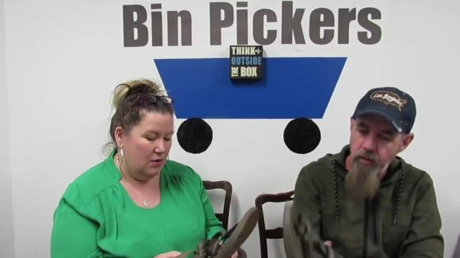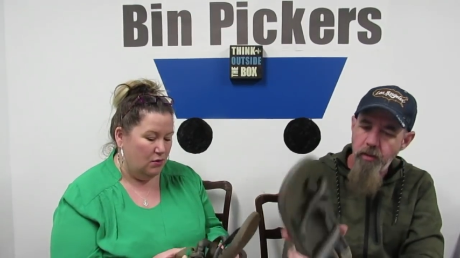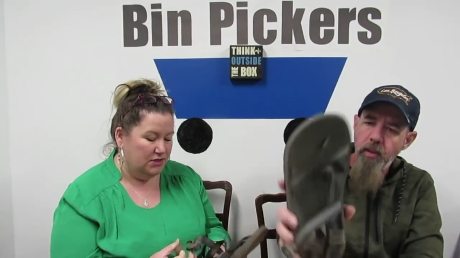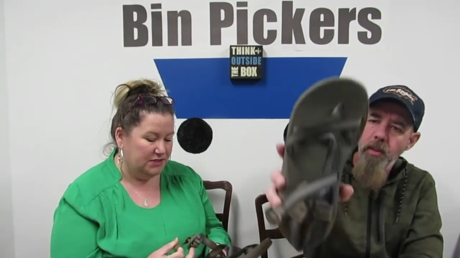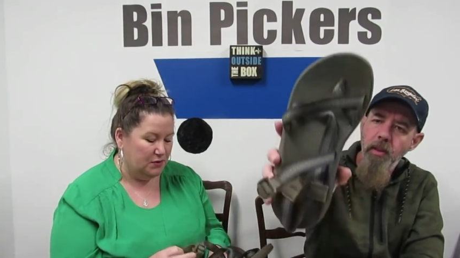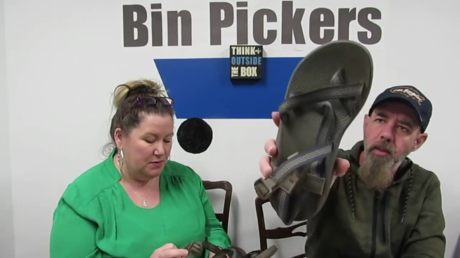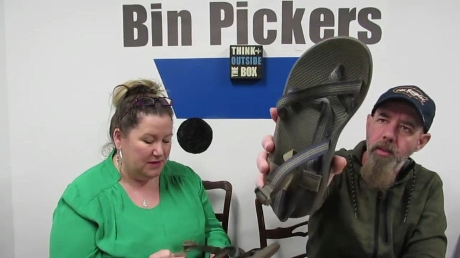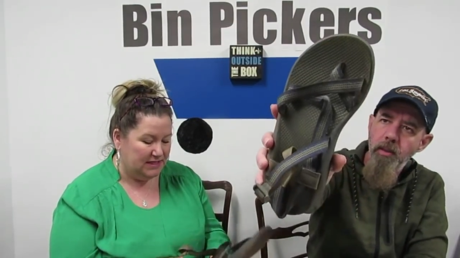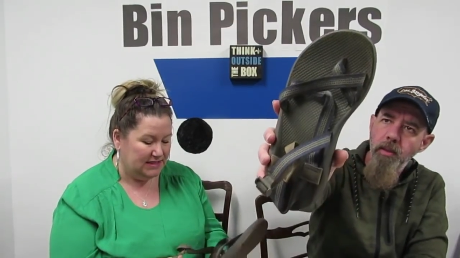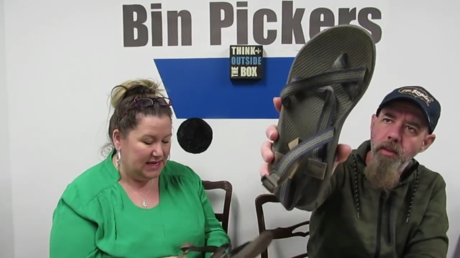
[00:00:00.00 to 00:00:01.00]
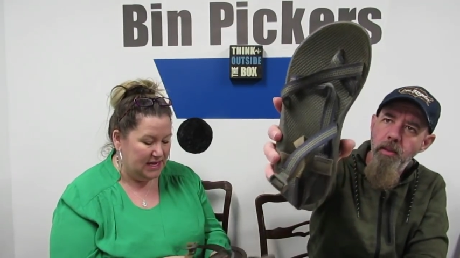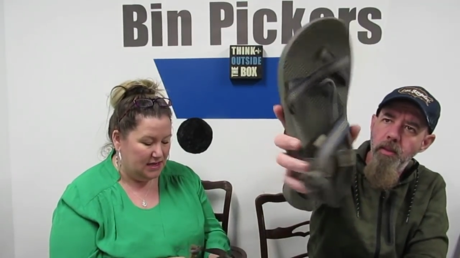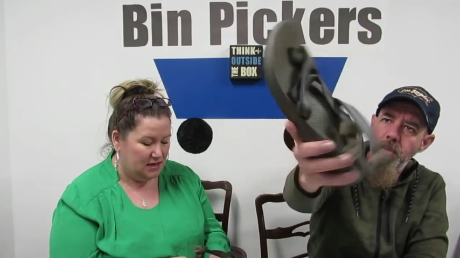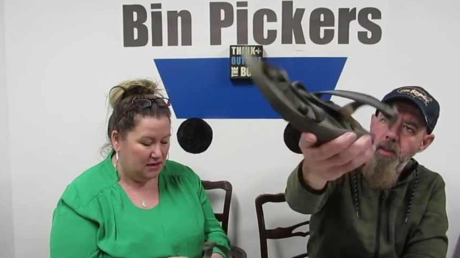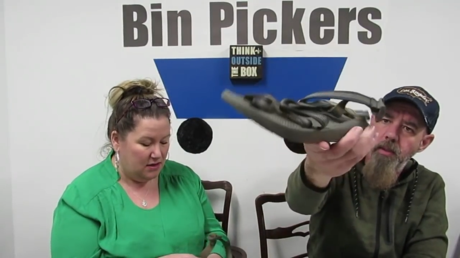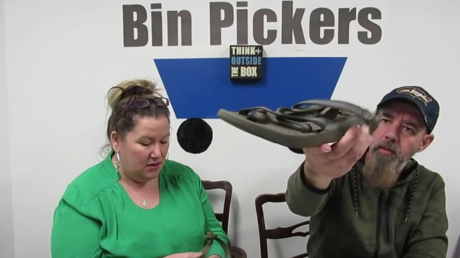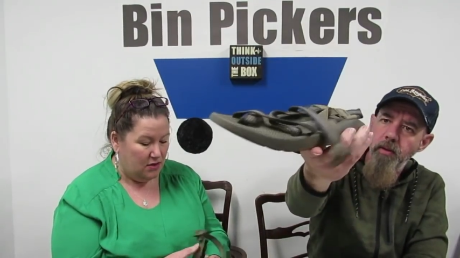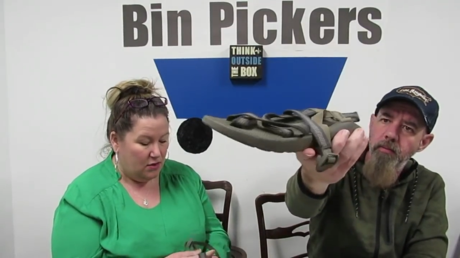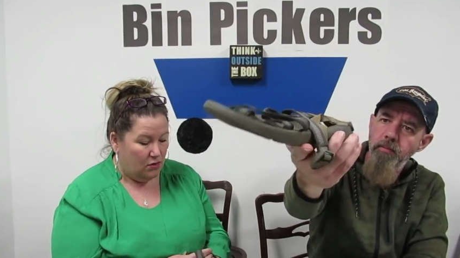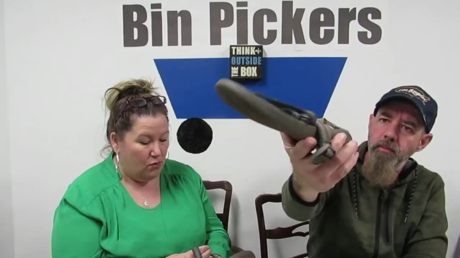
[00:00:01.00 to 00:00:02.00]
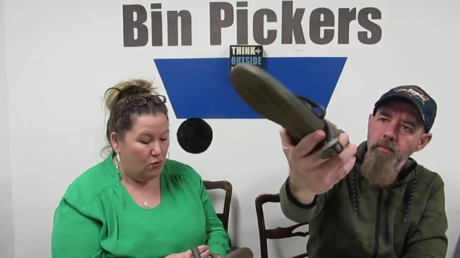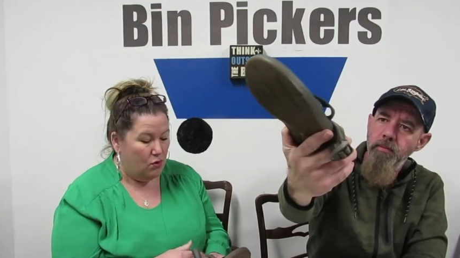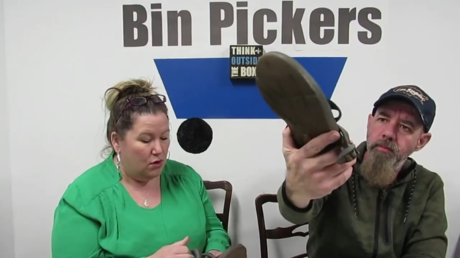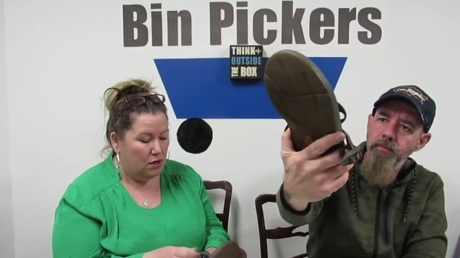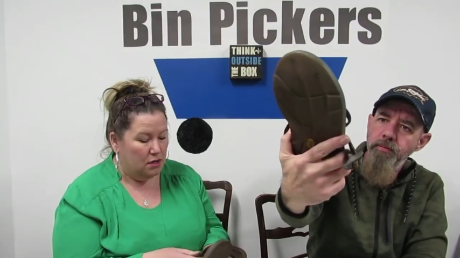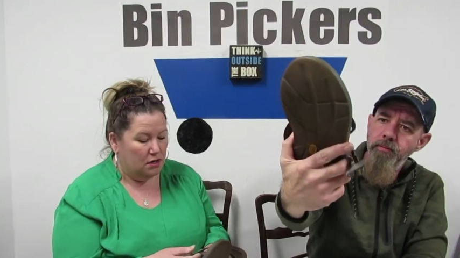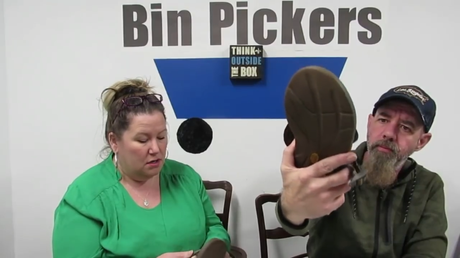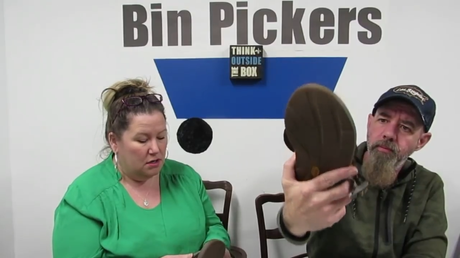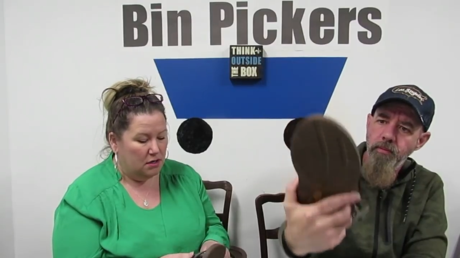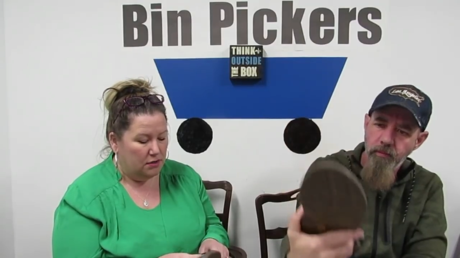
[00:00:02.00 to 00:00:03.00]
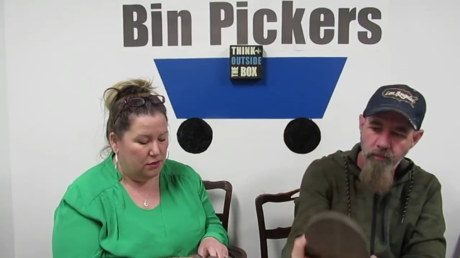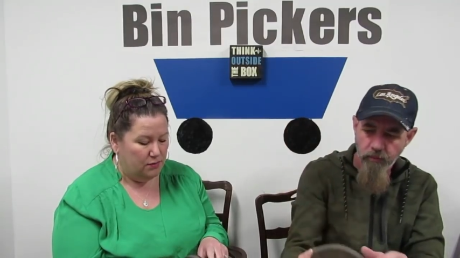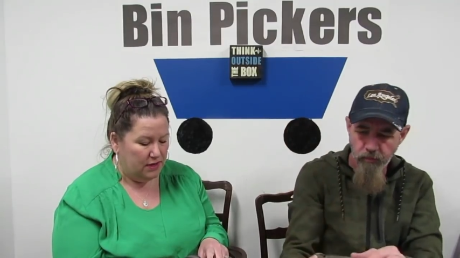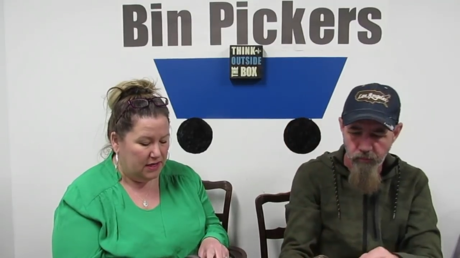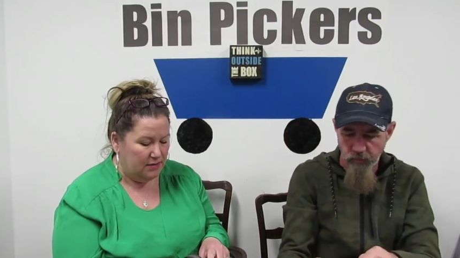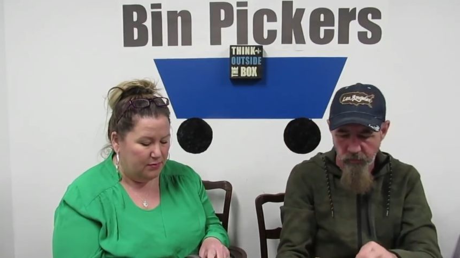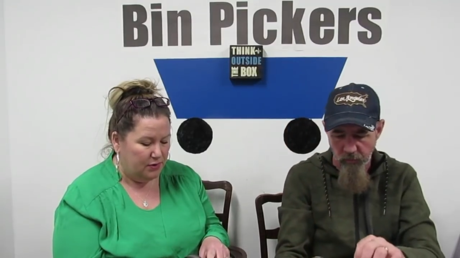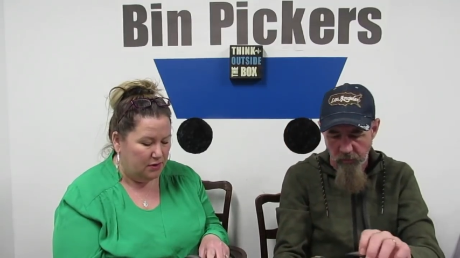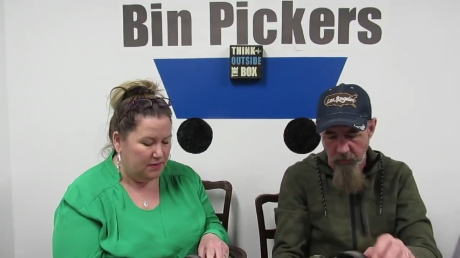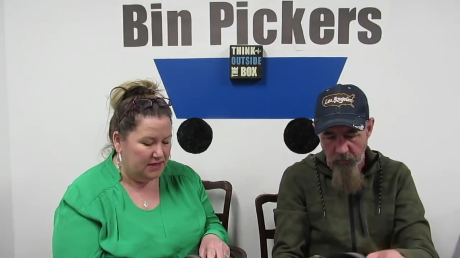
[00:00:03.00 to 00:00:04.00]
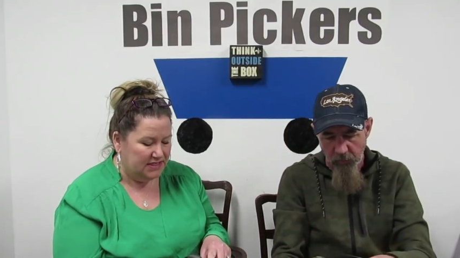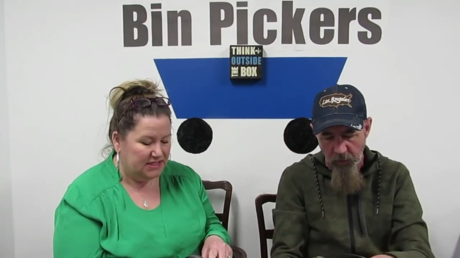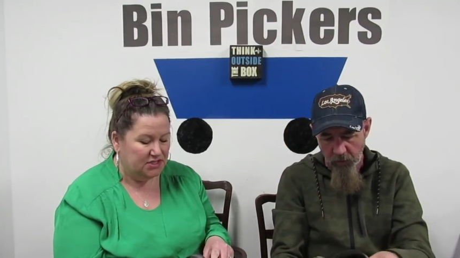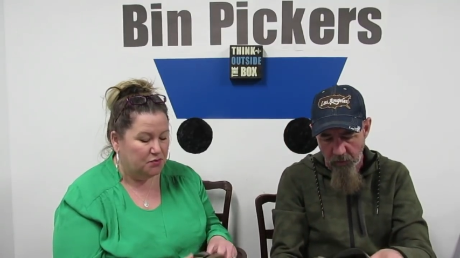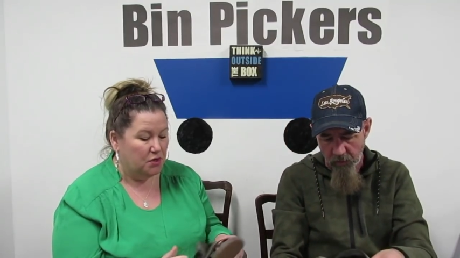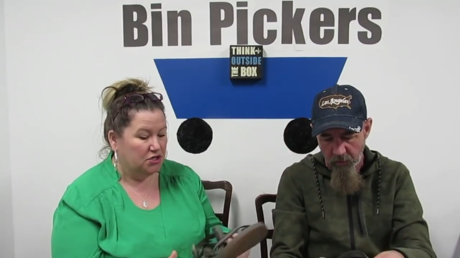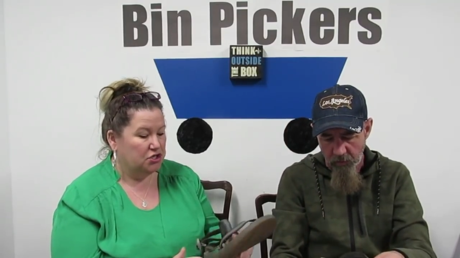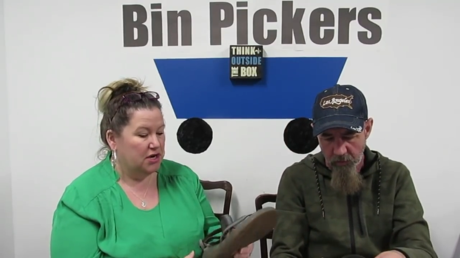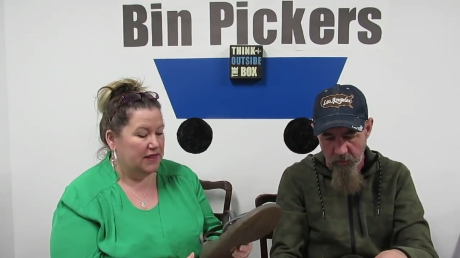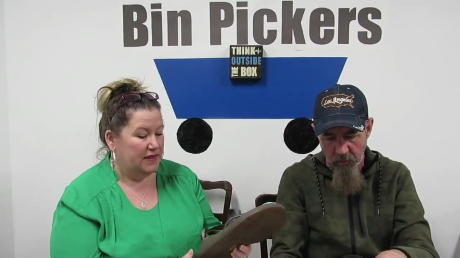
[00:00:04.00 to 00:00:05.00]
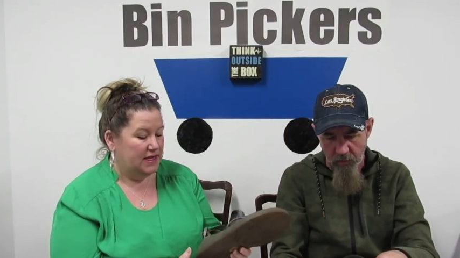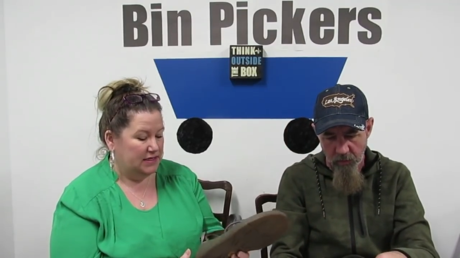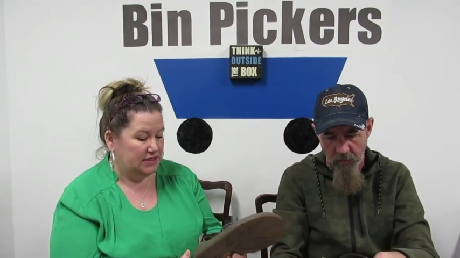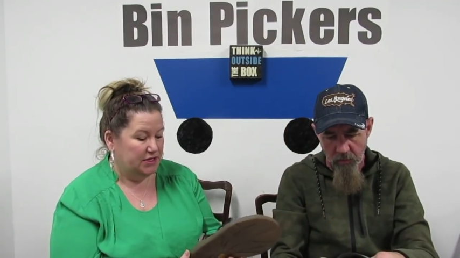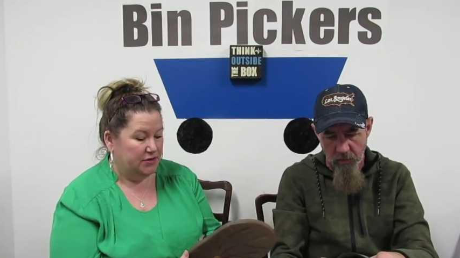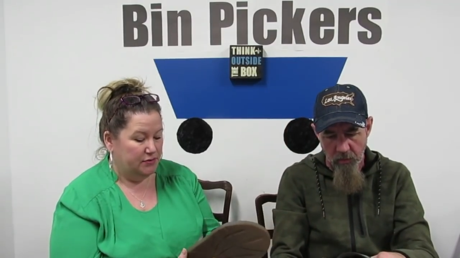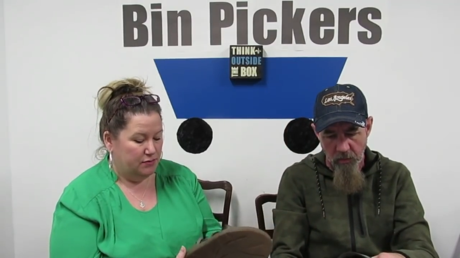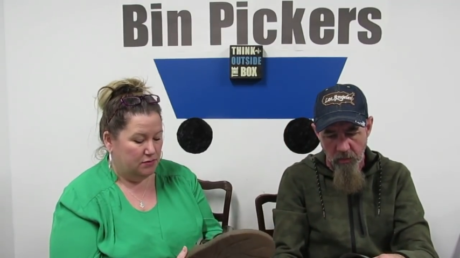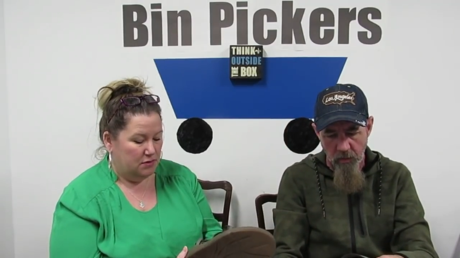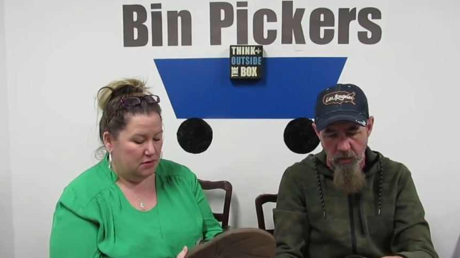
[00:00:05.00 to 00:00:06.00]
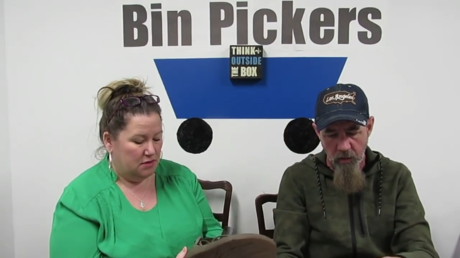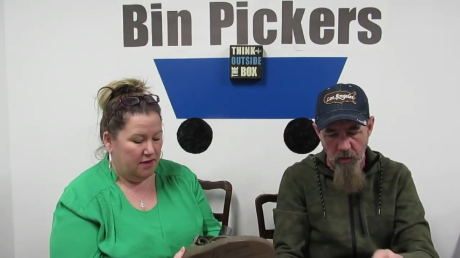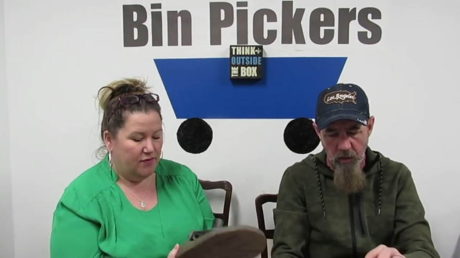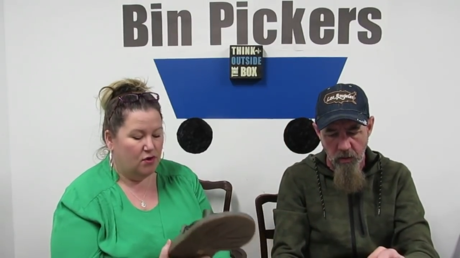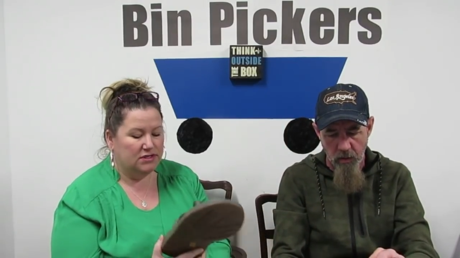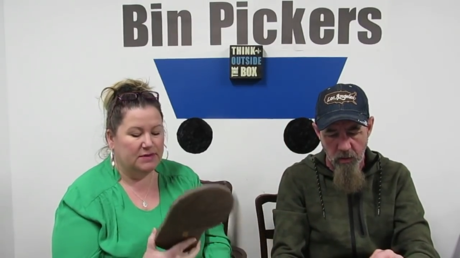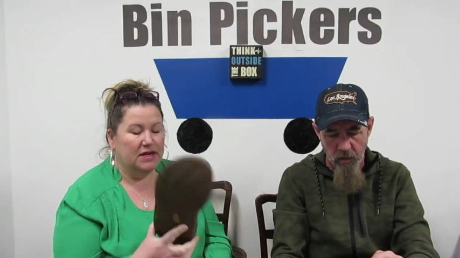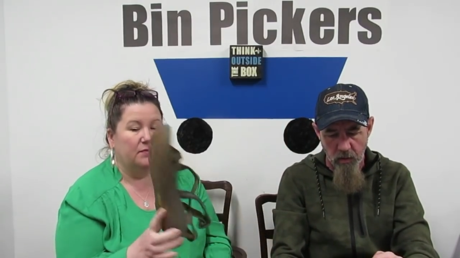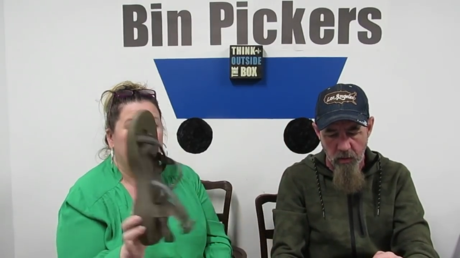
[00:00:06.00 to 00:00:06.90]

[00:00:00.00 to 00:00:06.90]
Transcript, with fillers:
Speaker 1: Or soak them in the sink. Or you can put them in the dishwasher, I think, too. Huh. Of course, I'm not going